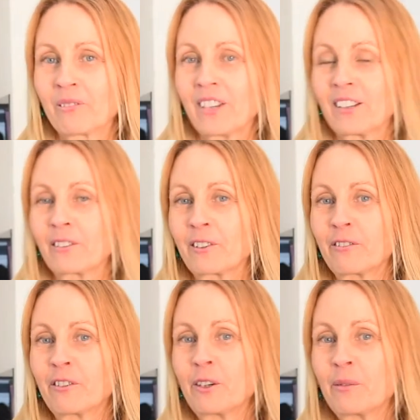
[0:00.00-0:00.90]
and it would
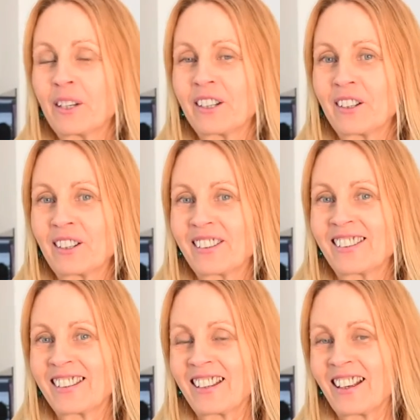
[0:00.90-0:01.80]
form a
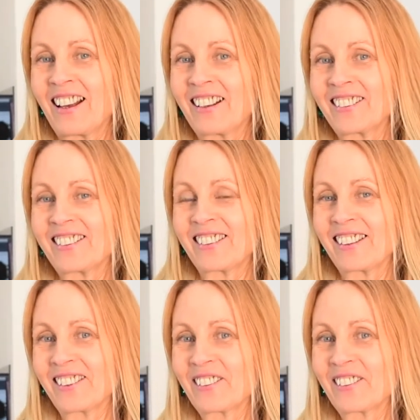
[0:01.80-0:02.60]
nice hard shell